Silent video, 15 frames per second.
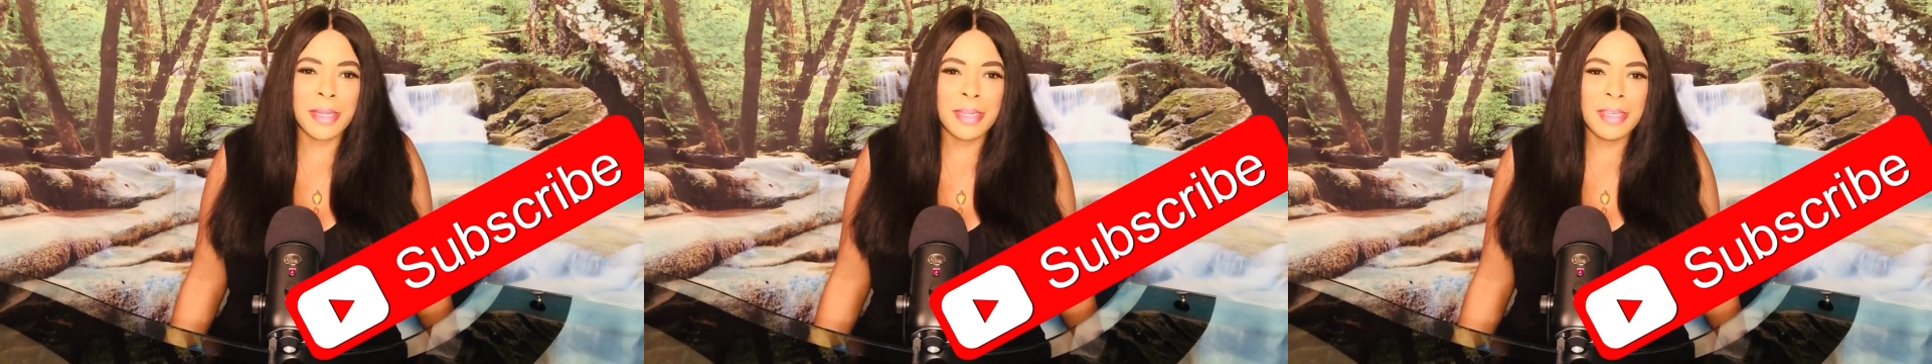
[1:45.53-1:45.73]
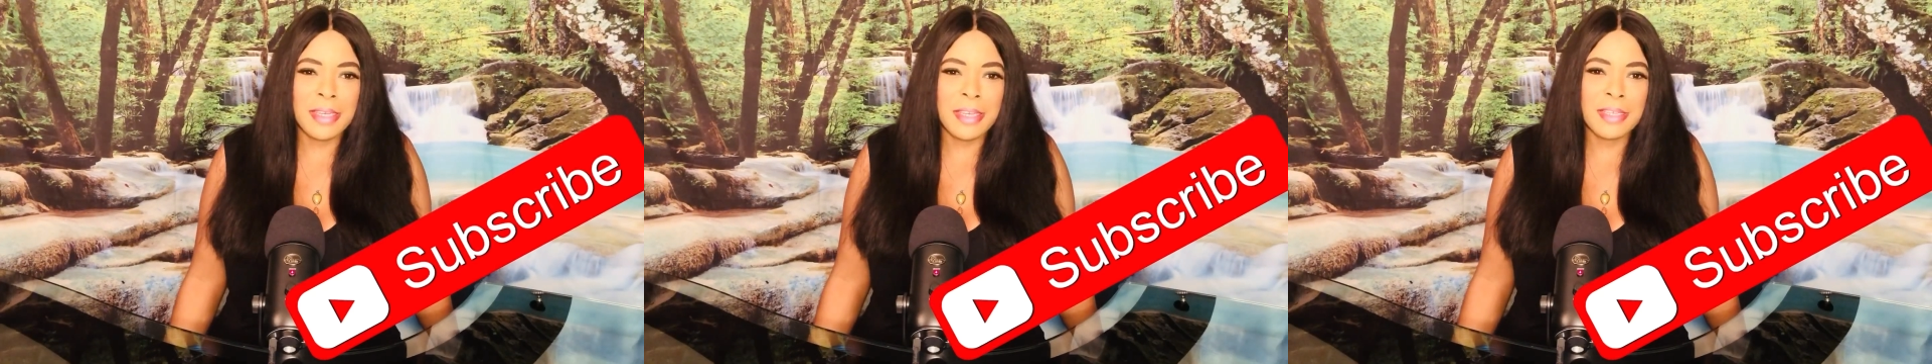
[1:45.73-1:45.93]

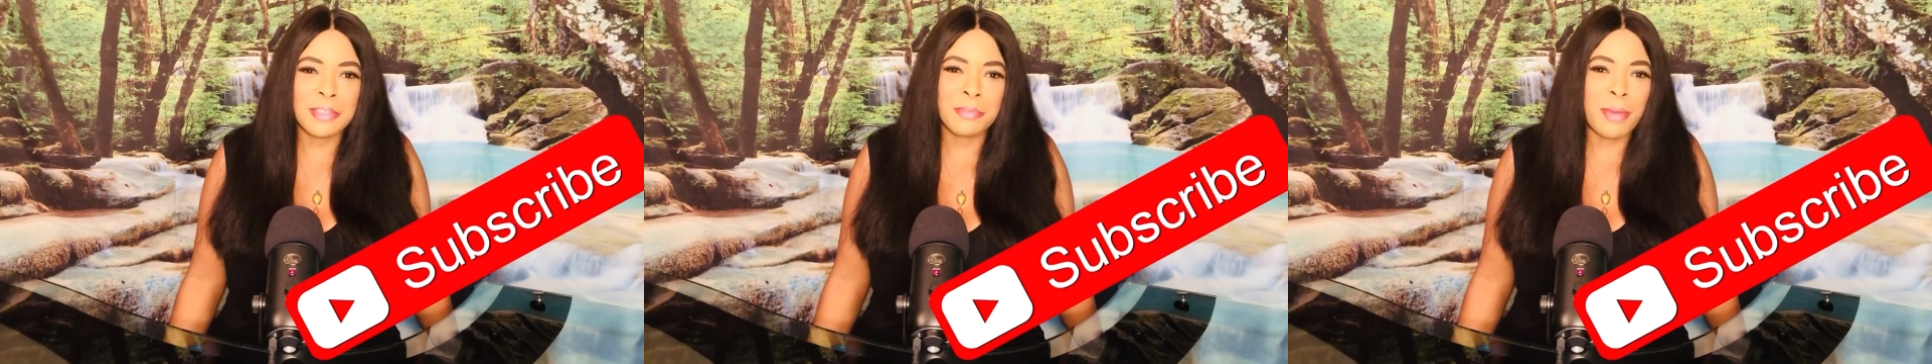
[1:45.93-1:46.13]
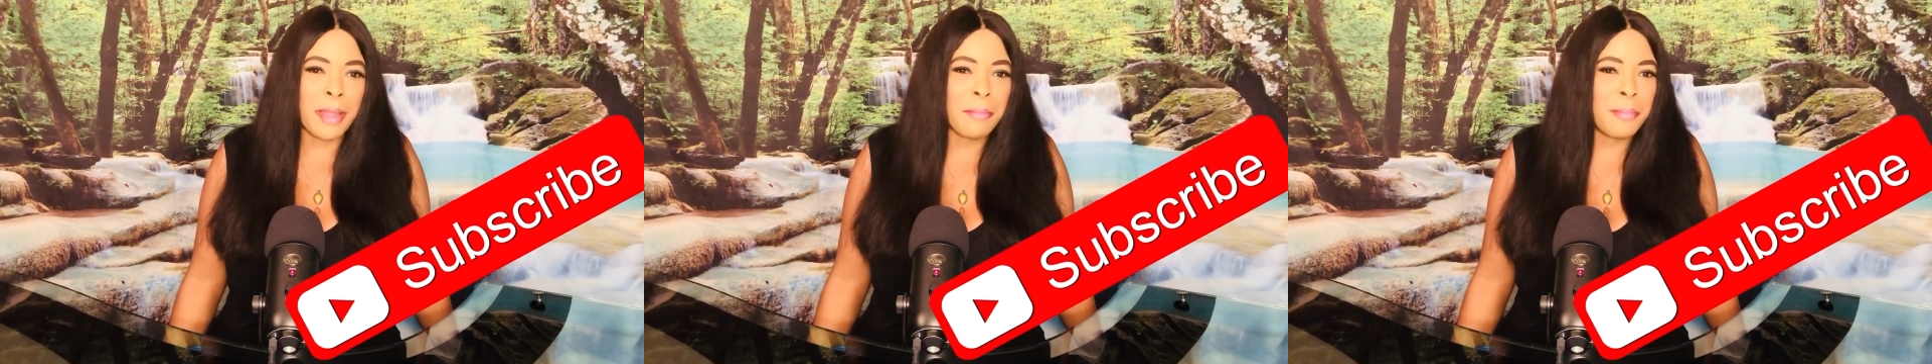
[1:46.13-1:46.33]
It's
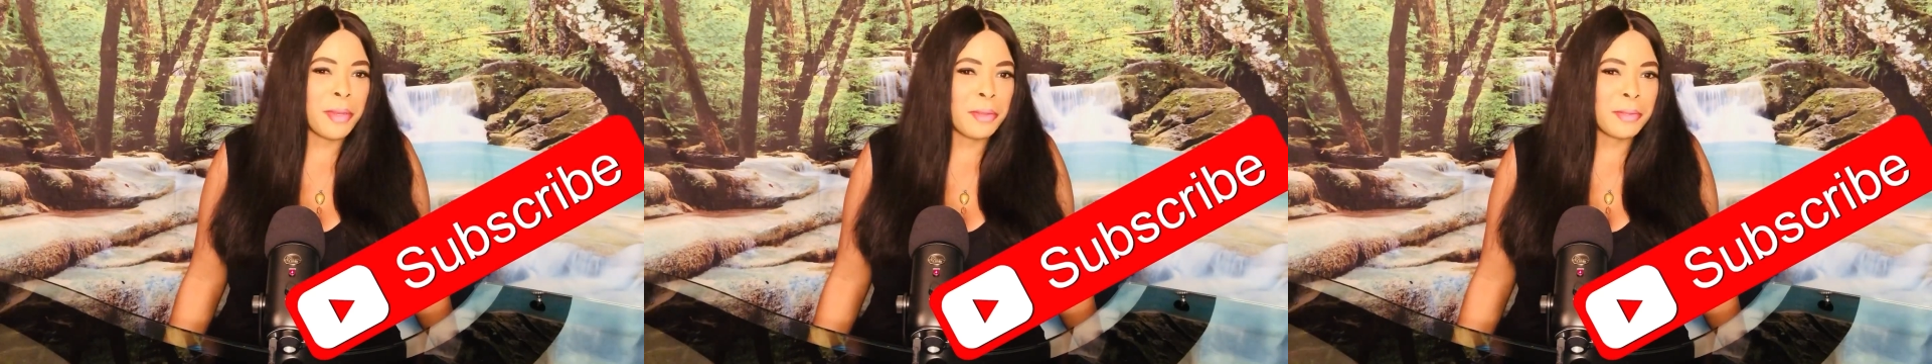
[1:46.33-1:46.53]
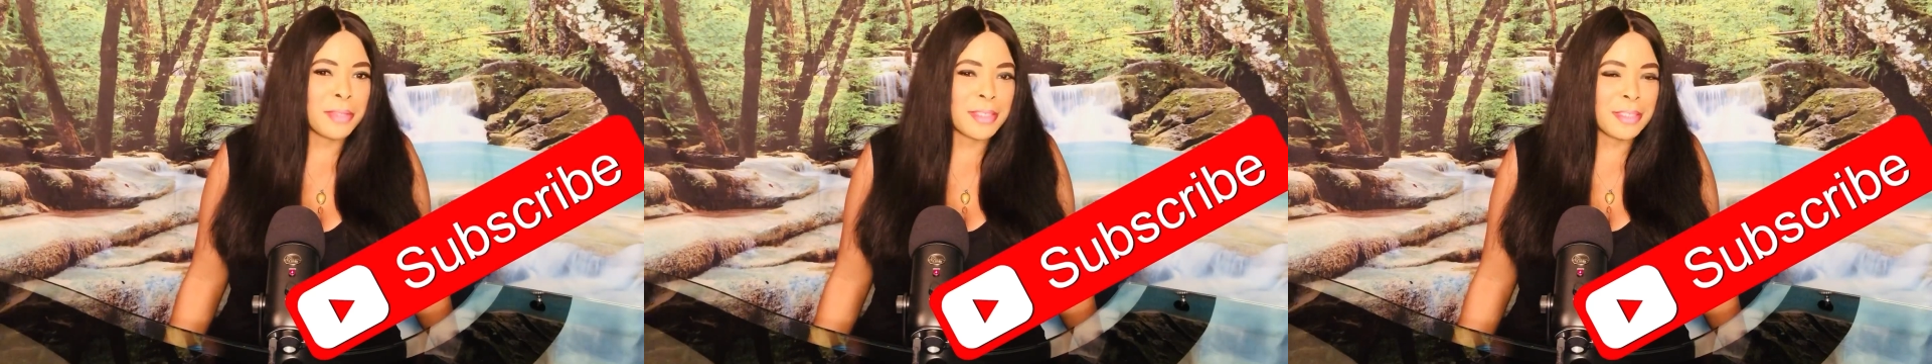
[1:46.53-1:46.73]
right
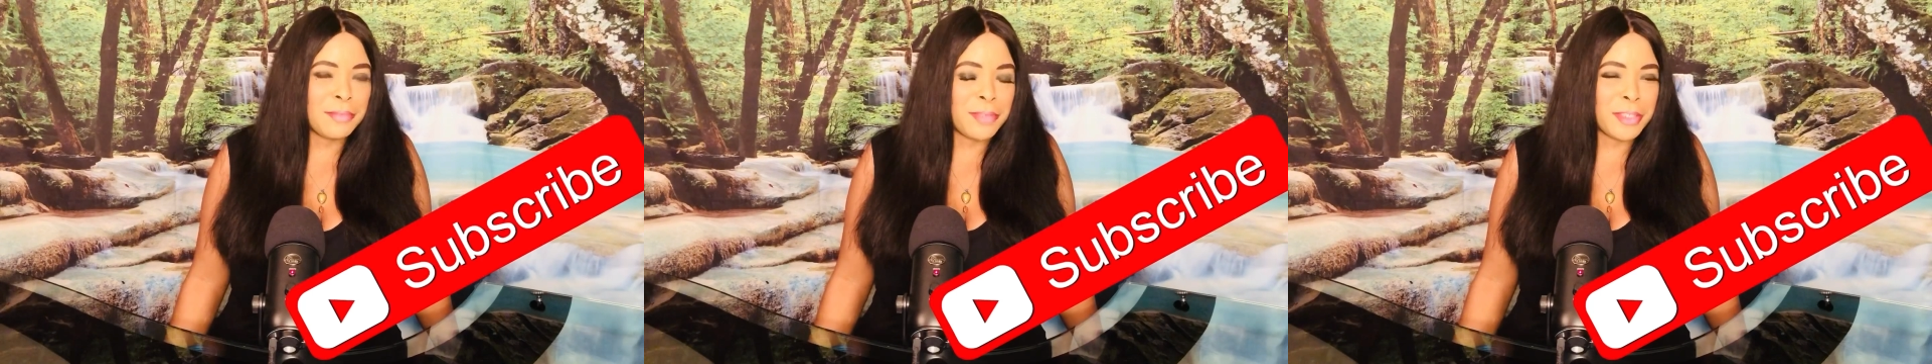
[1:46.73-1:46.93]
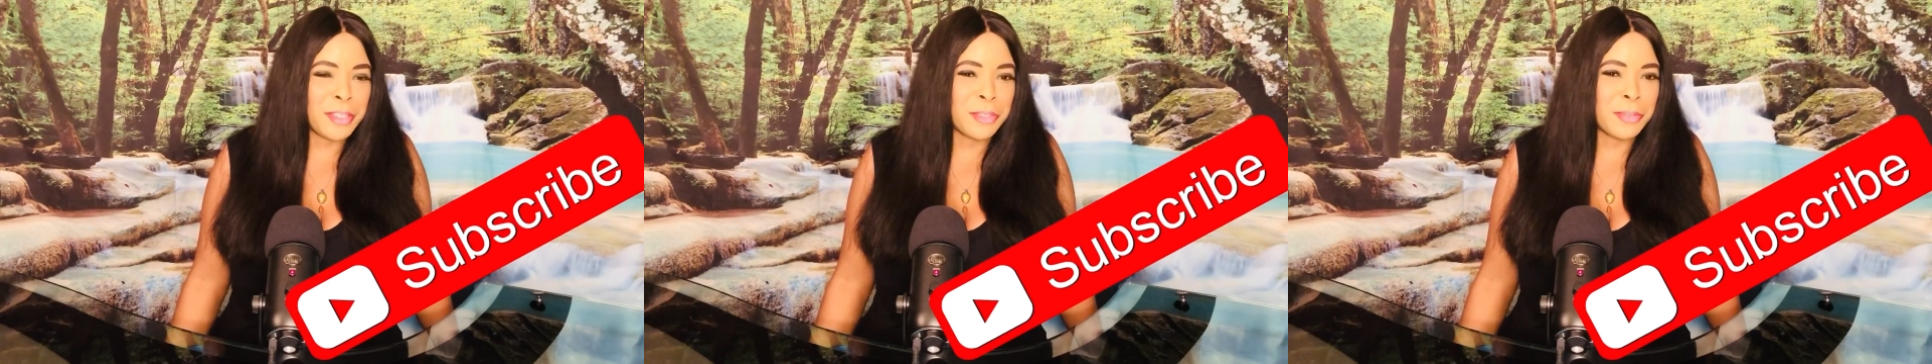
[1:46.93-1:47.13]
below this
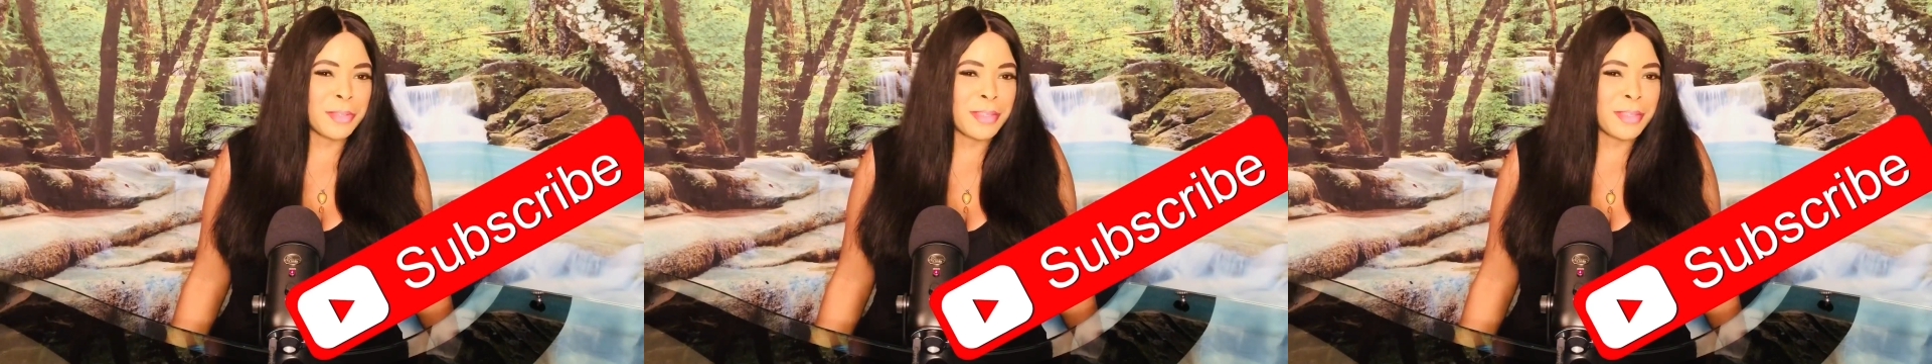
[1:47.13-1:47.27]
video,